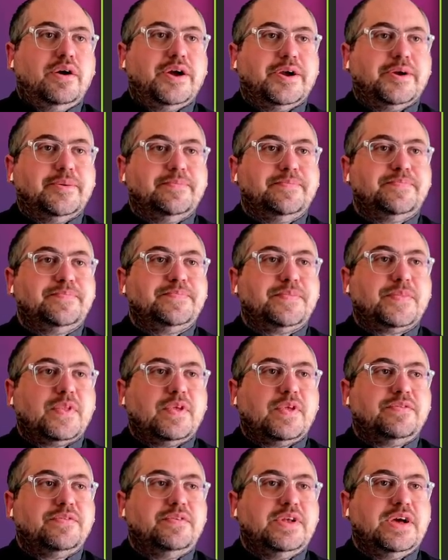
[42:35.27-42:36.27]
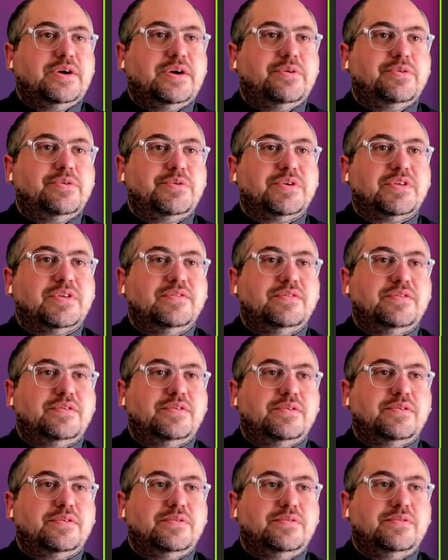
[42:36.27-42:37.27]
All right, so now what we can
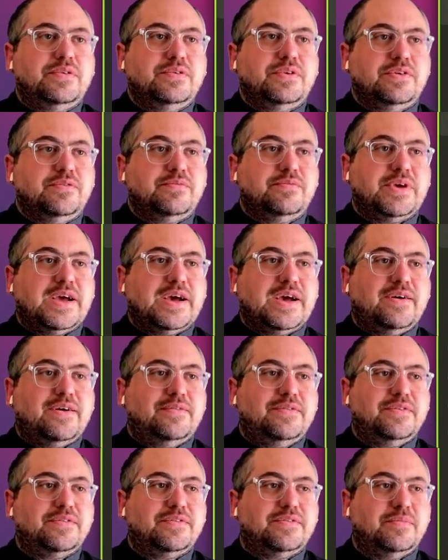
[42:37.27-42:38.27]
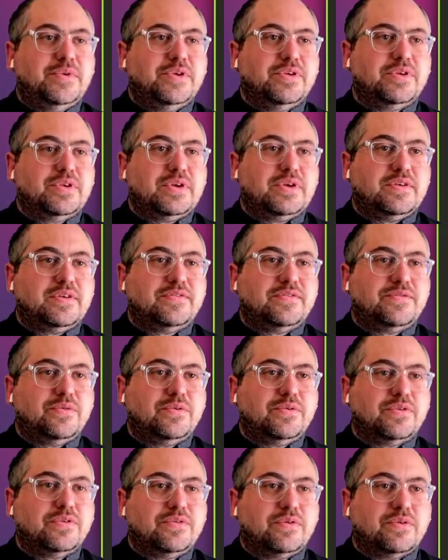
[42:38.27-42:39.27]
do is we have this ability to
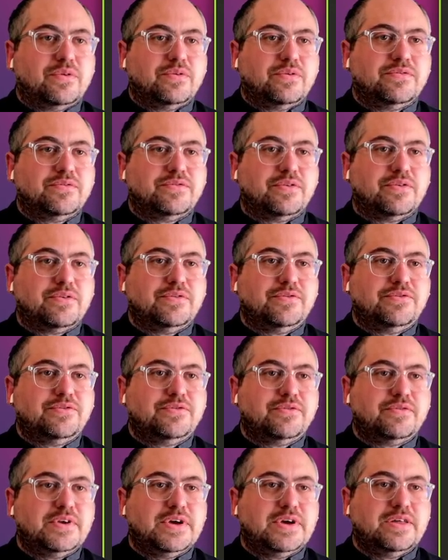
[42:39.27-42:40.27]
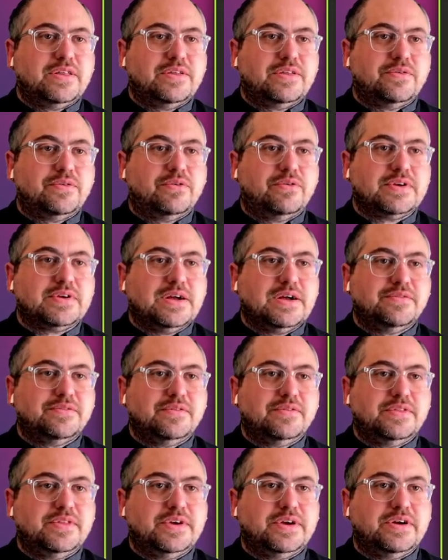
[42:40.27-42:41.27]
store the total search. So now the total
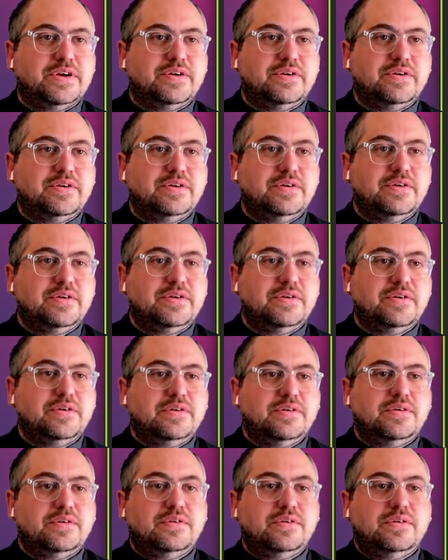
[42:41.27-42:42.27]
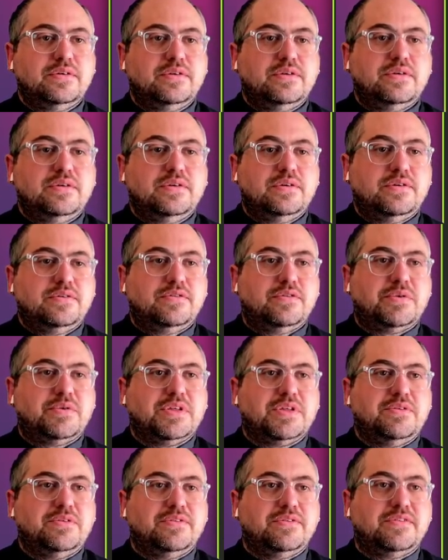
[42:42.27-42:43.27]
count's in there. So we
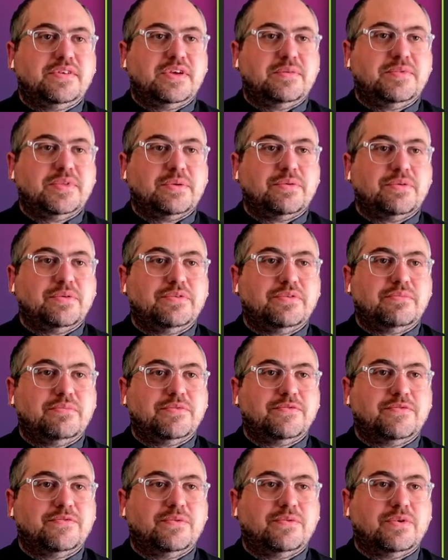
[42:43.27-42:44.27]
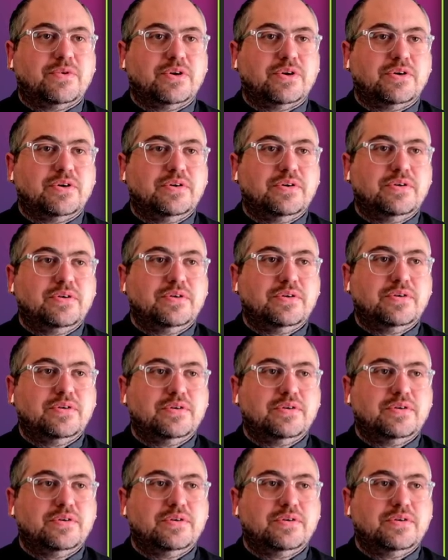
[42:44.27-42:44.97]
can do the same thing we were doing before,